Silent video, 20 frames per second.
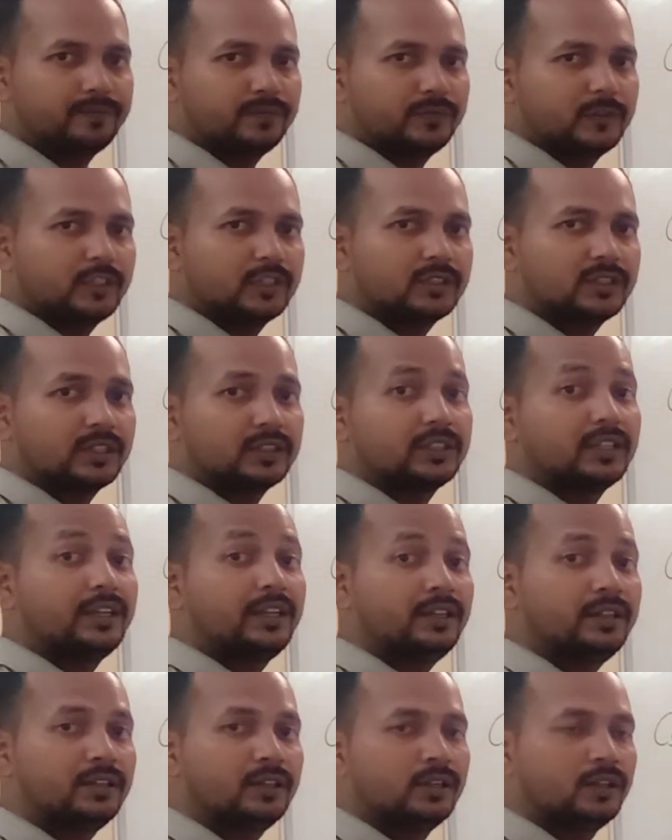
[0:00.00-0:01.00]
This is a
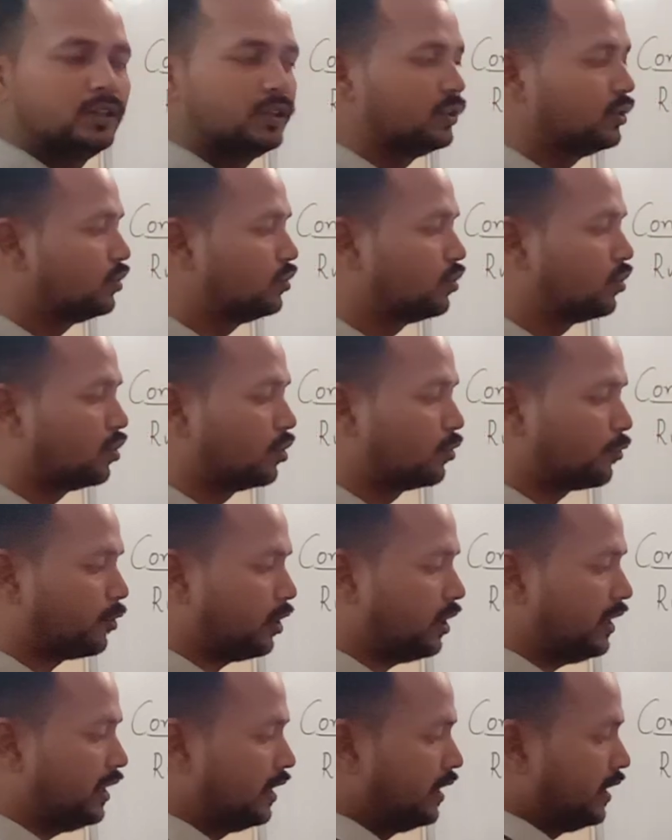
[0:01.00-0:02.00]
thin gold
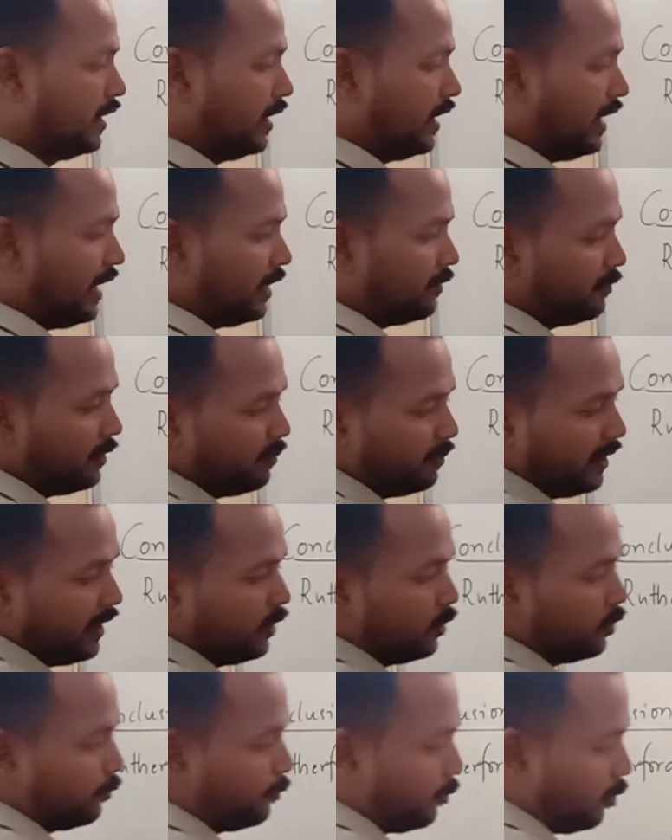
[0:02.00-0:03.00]
foil, and we made
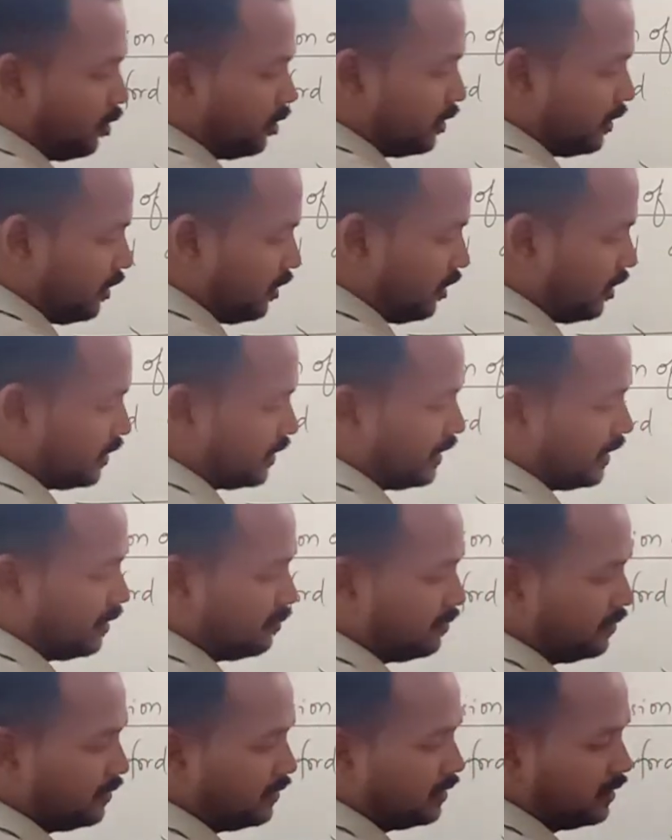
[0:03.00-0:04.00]
to fall on
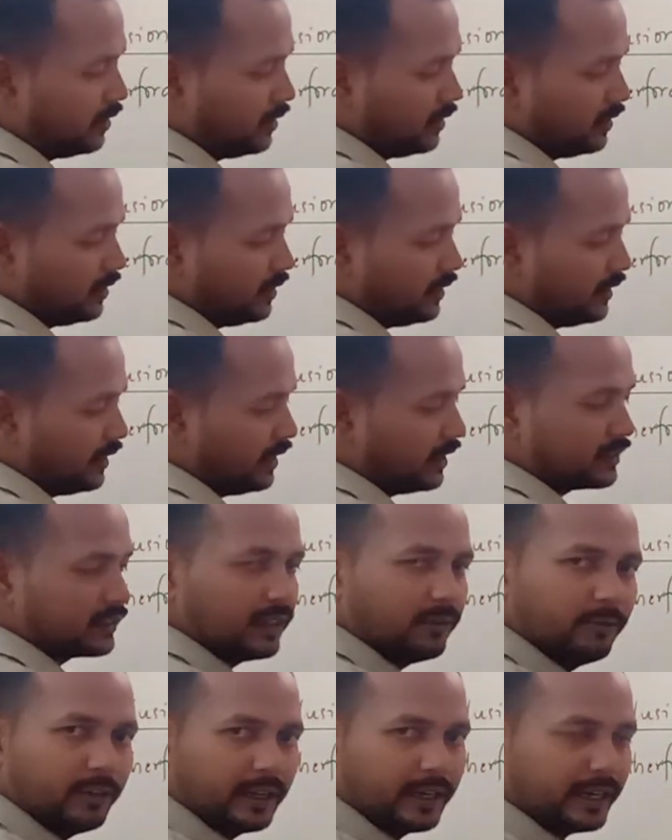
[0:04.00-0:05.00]
them here
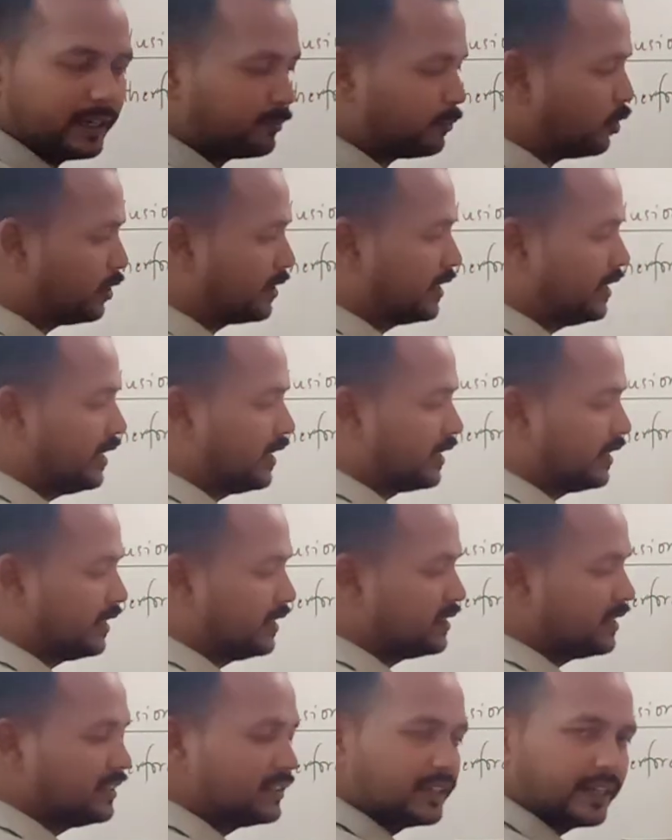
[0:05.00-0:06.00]
somewhere at point here. It is
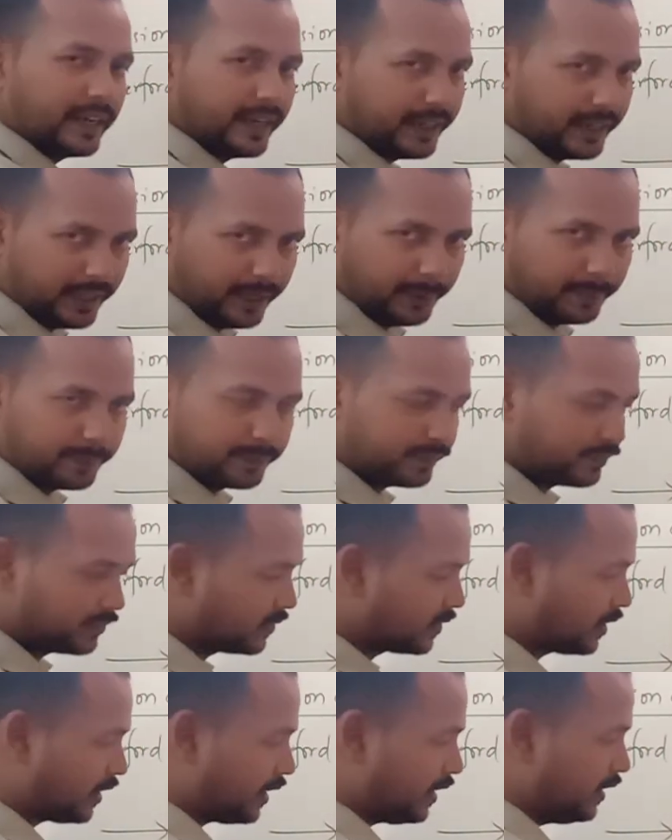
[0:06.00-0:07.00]
incidenting,
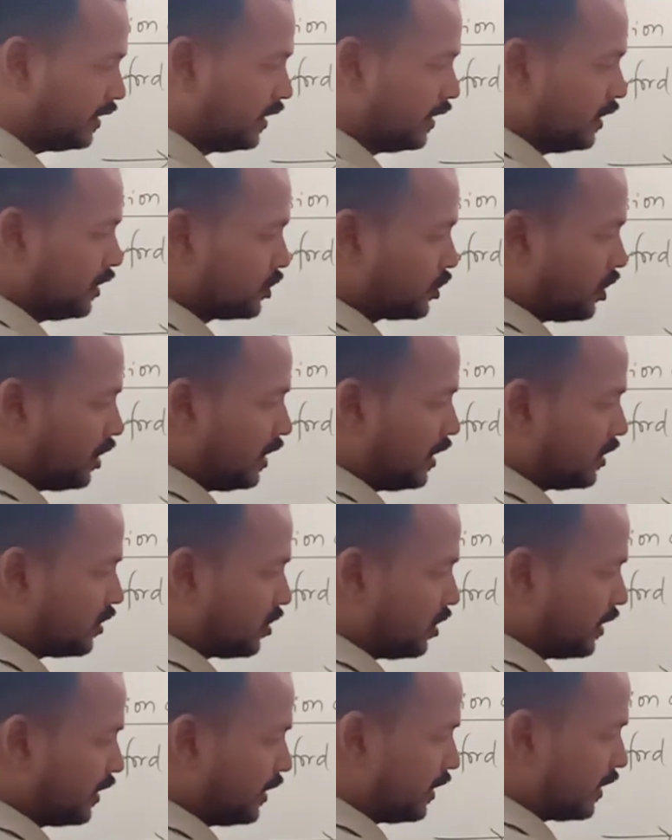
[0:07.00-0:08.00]
correct? So I will
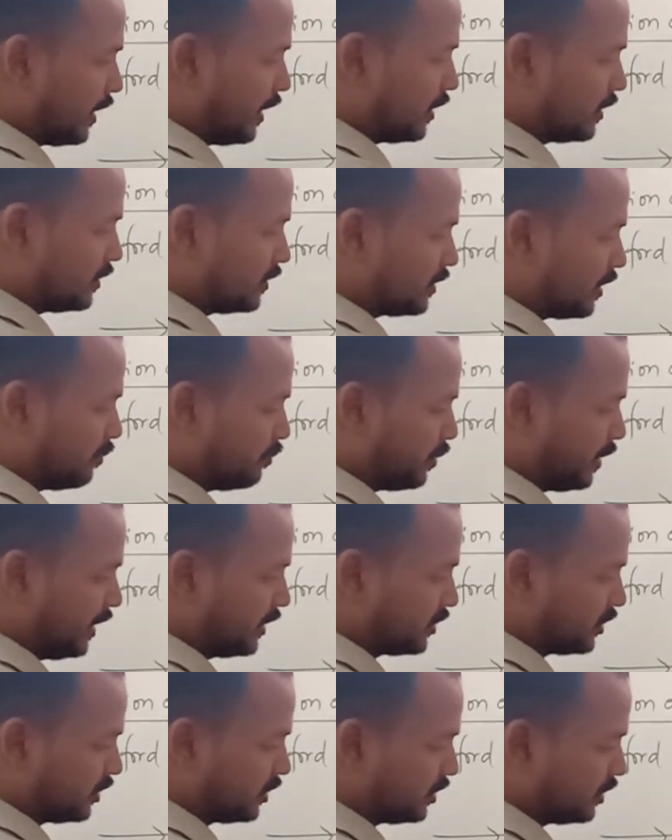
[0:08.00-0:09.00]
draw here at some
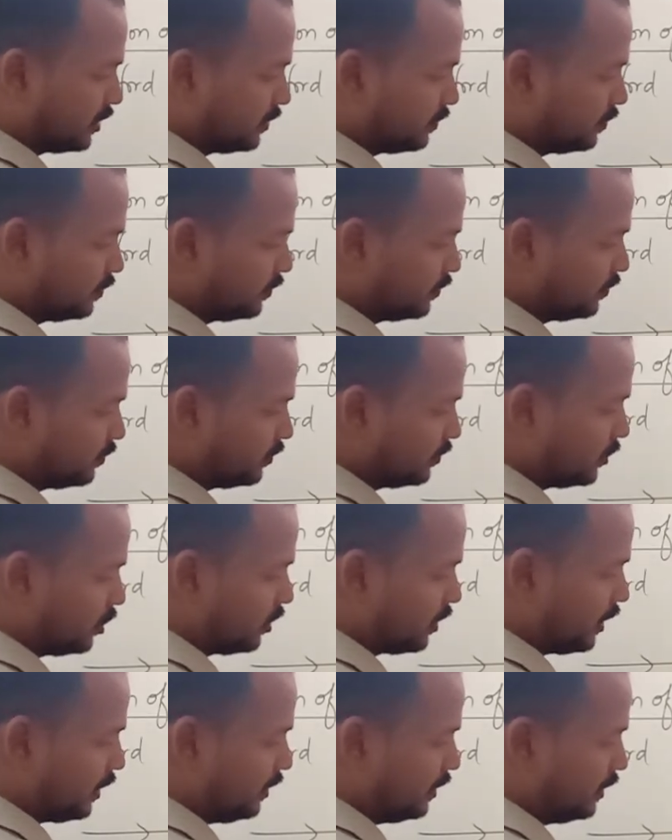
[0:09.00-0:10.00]
places.
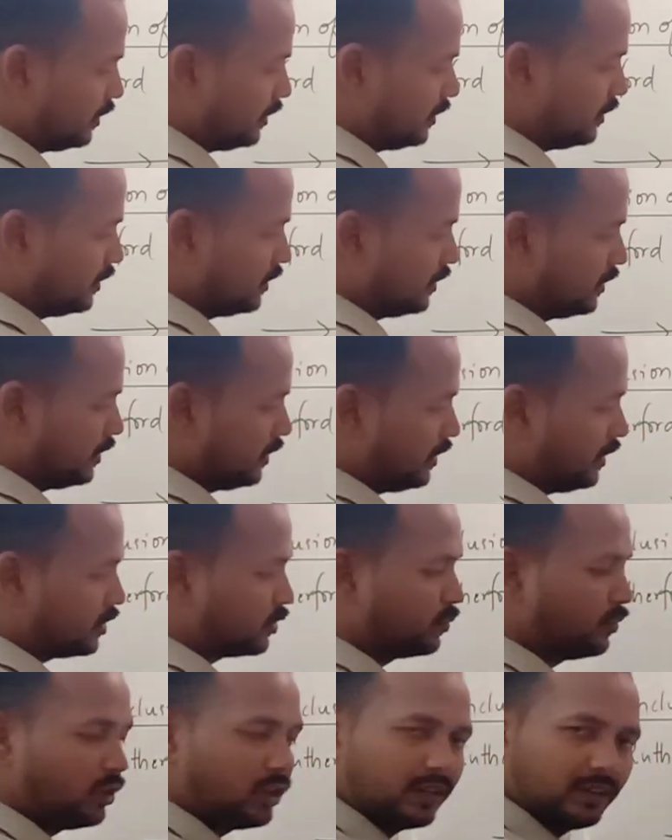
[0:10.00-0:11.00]
Okay, a
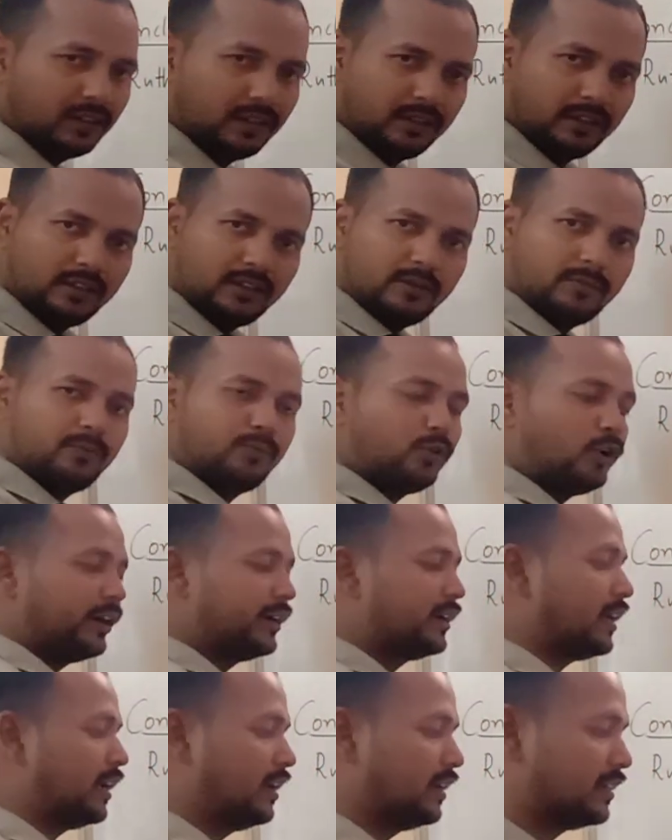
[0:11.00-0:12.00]
small point
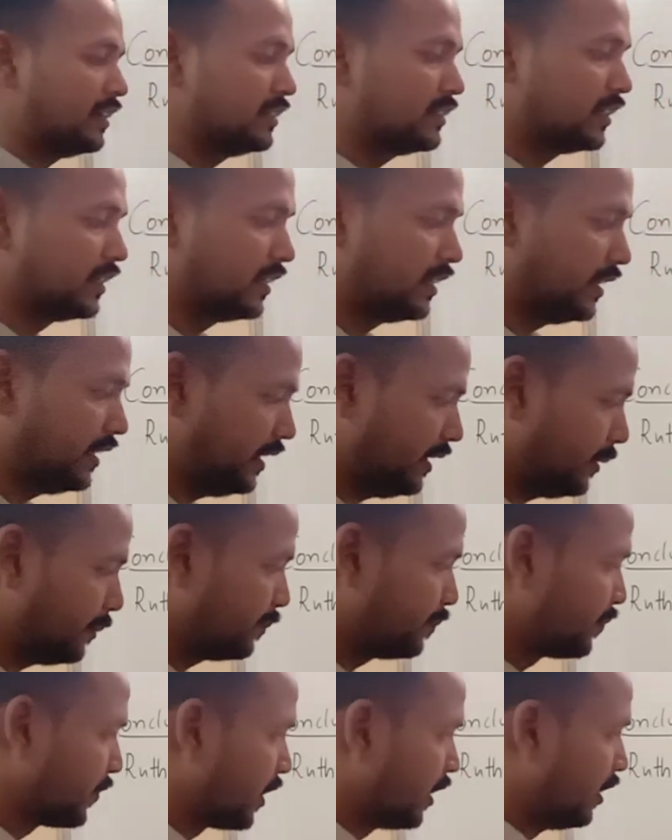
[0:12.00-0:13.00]
I will consider here.
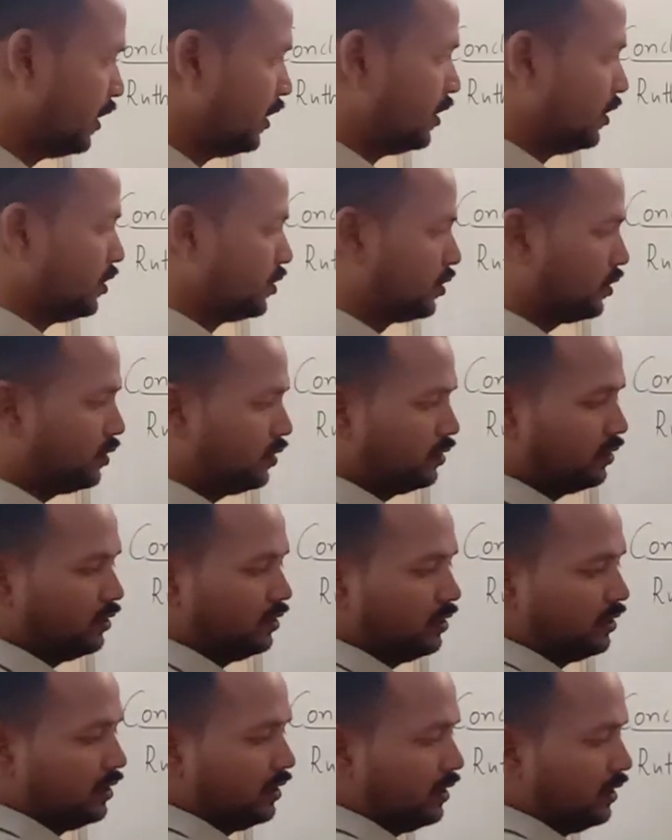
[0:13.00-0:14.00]

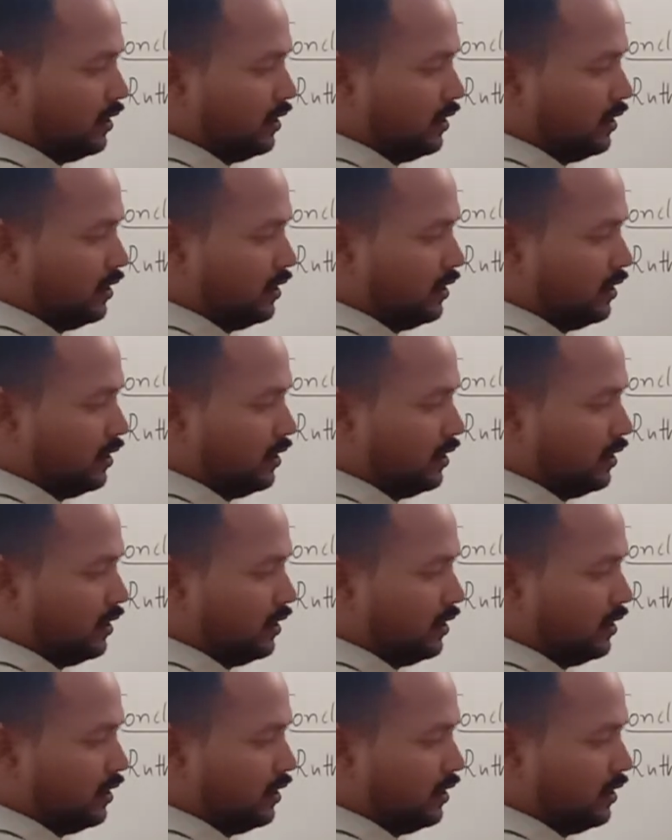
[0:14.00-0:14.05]
So